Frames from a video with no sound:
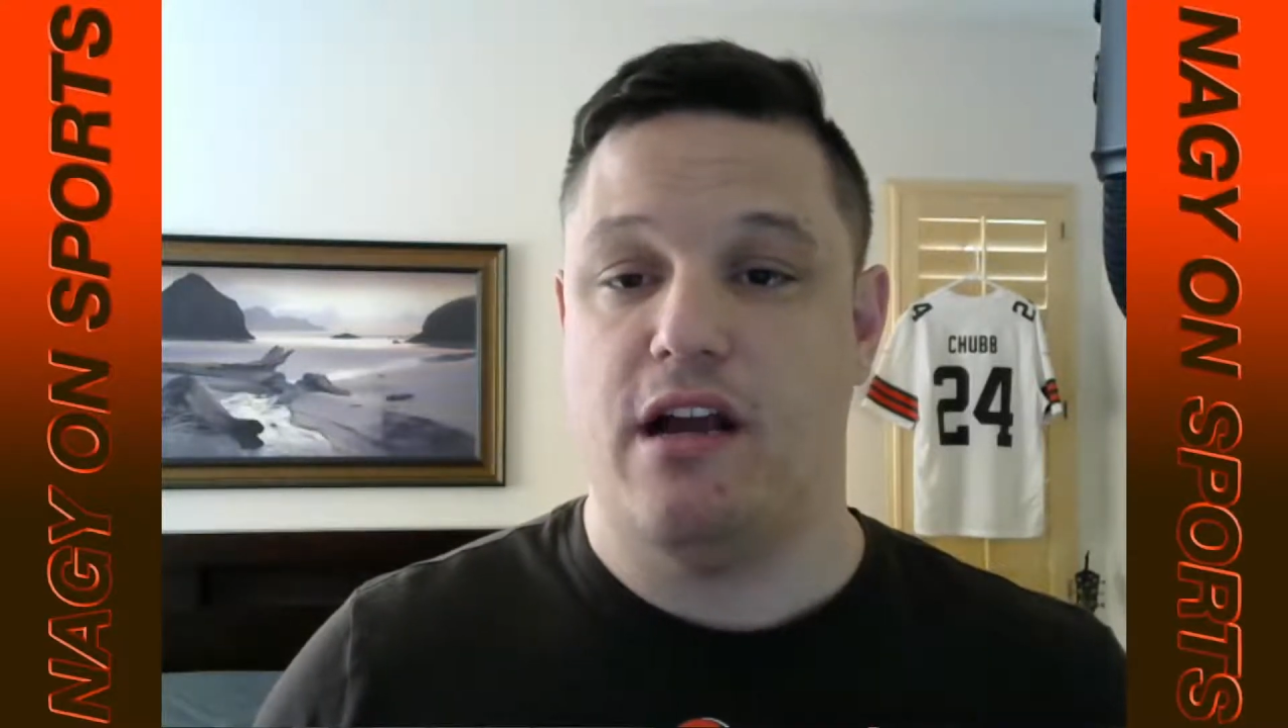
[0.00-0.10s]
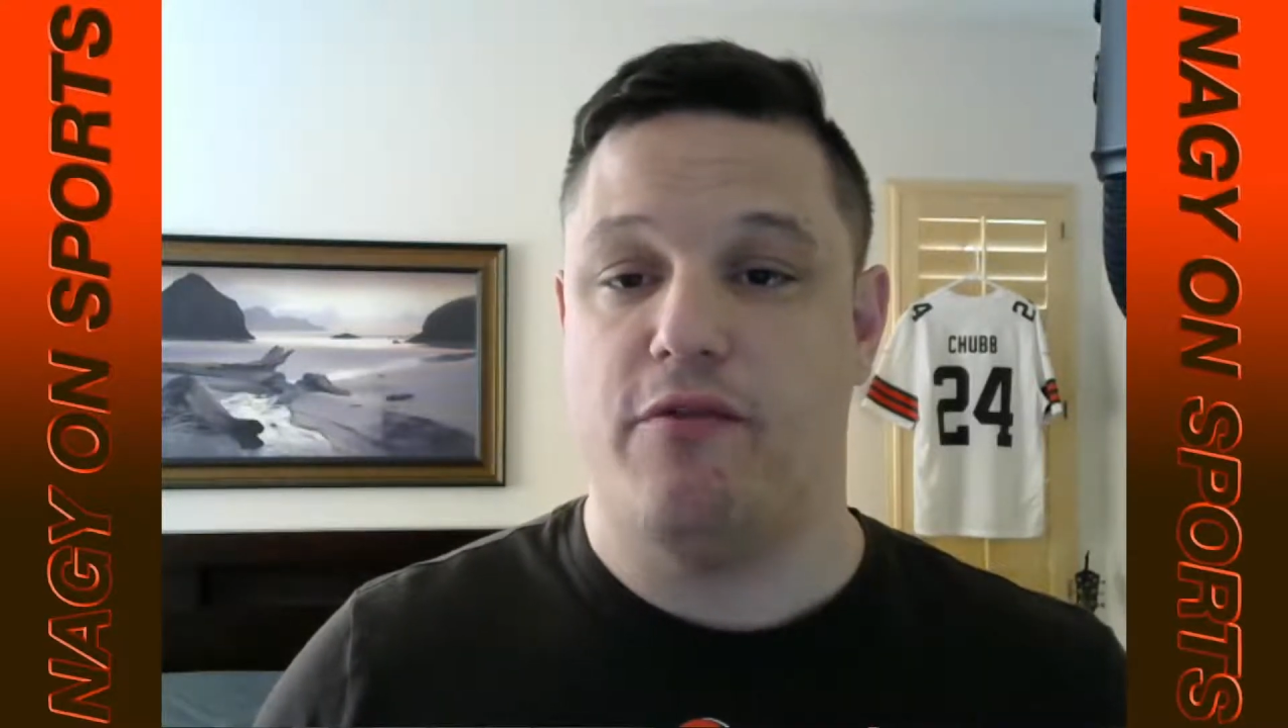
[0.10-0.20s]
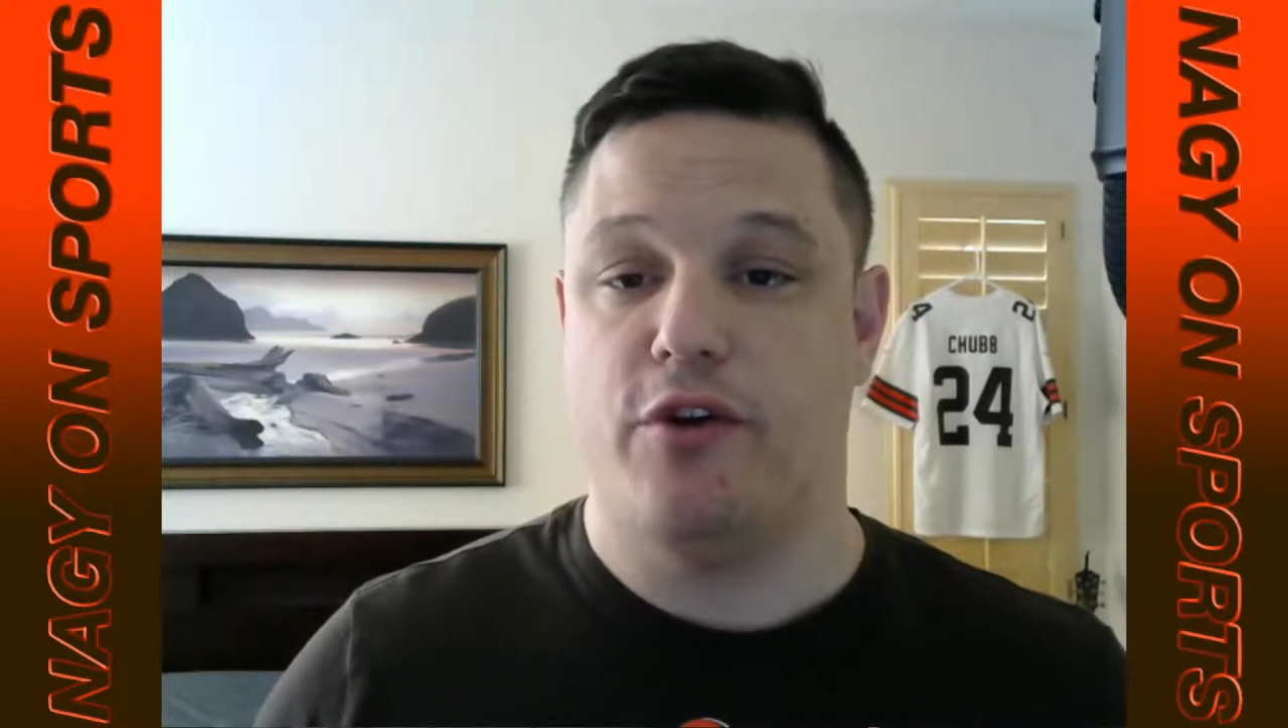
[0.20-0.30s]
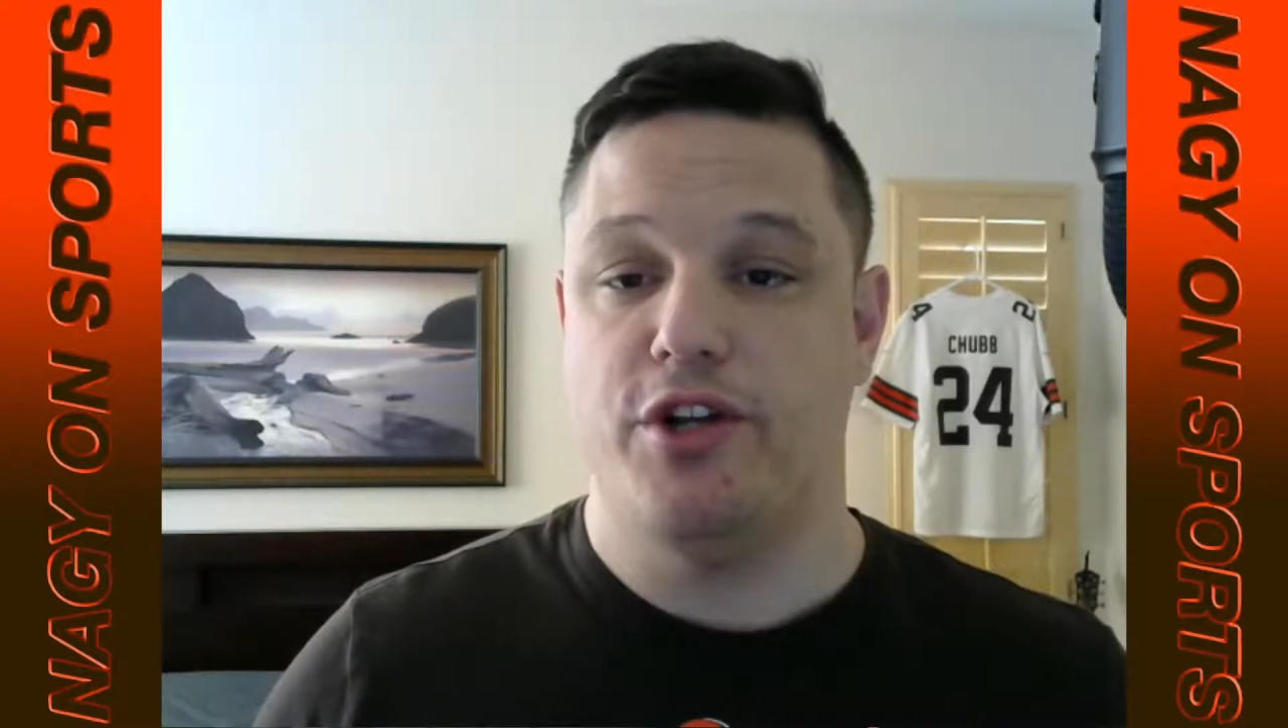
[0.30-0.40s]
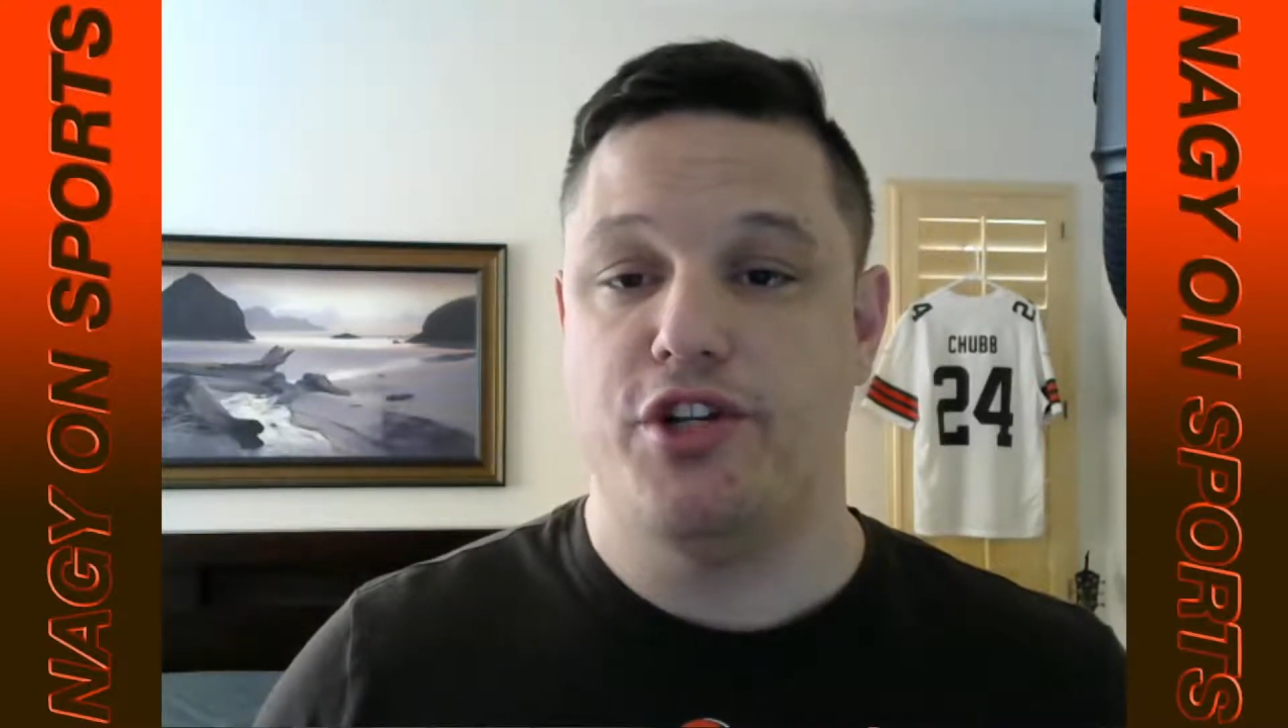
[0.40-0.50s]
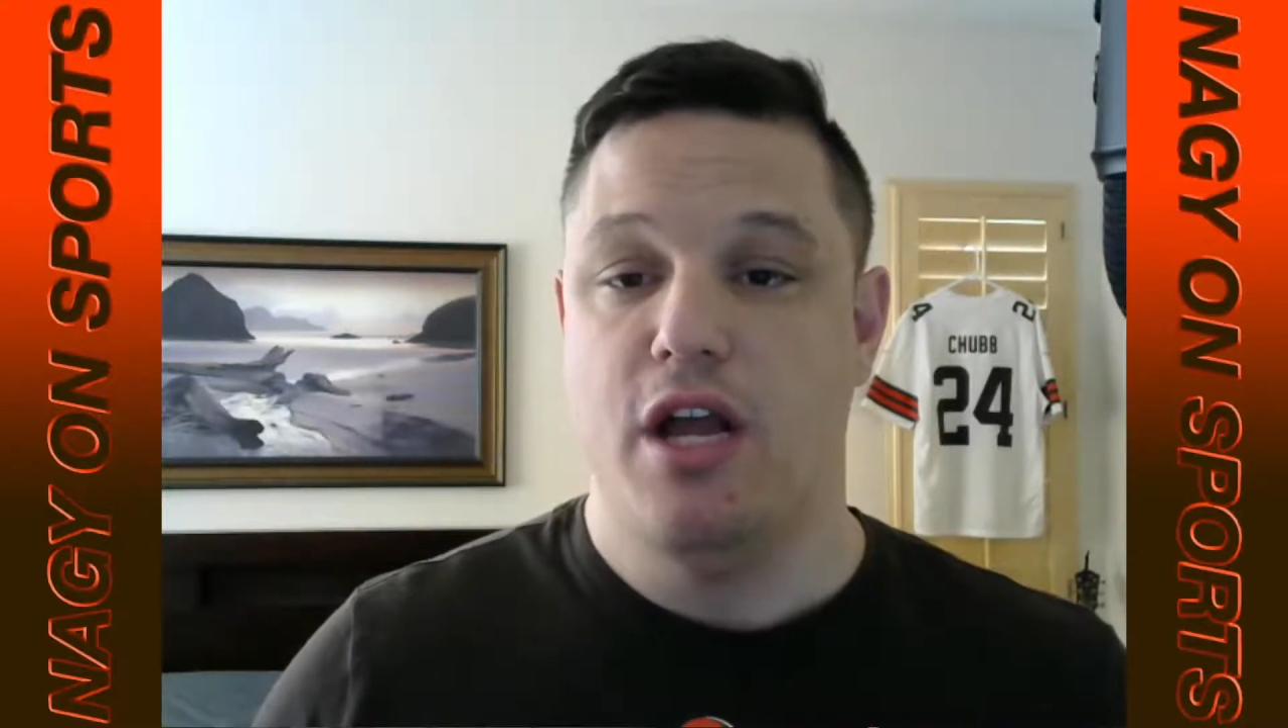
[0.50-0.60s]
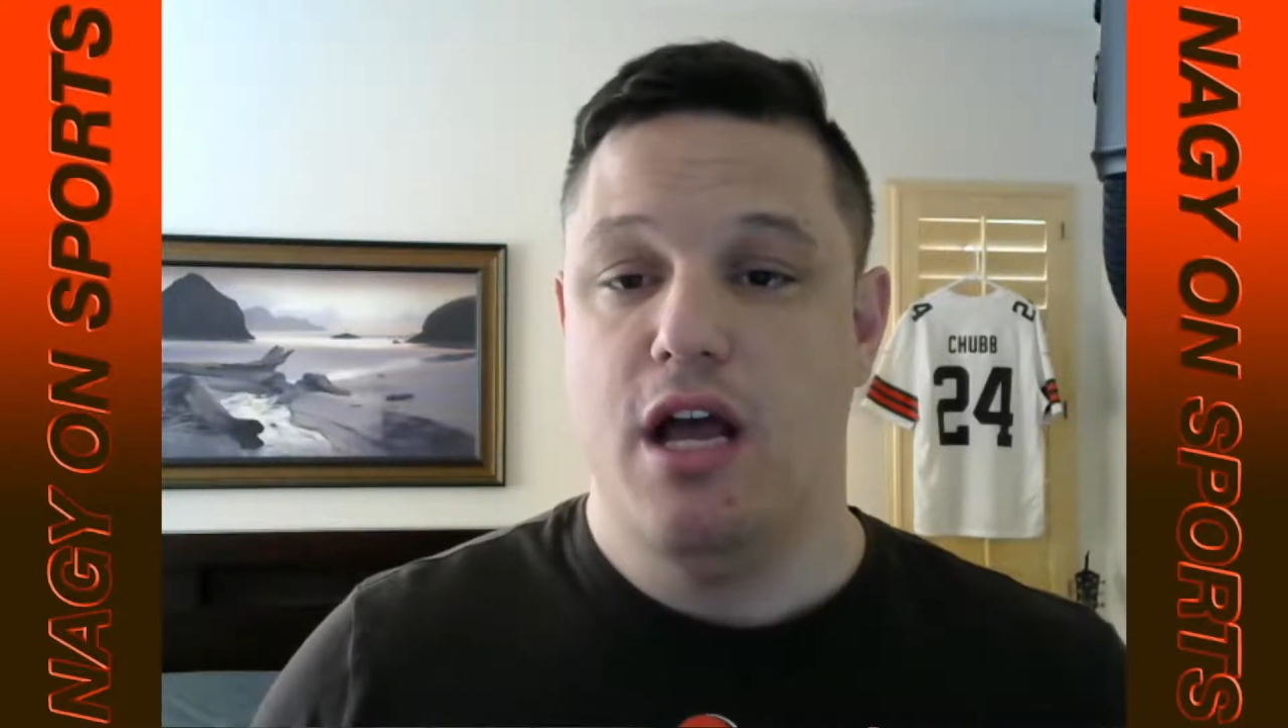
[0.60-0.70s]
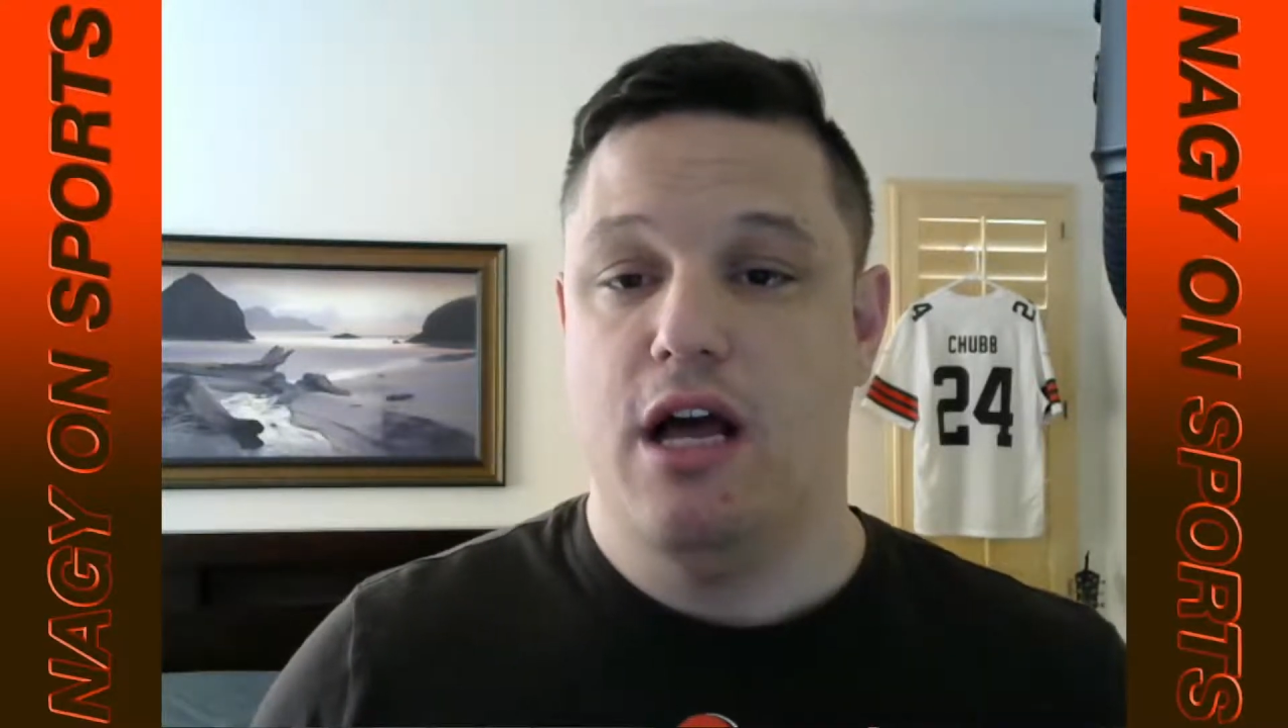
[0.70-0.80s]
coverage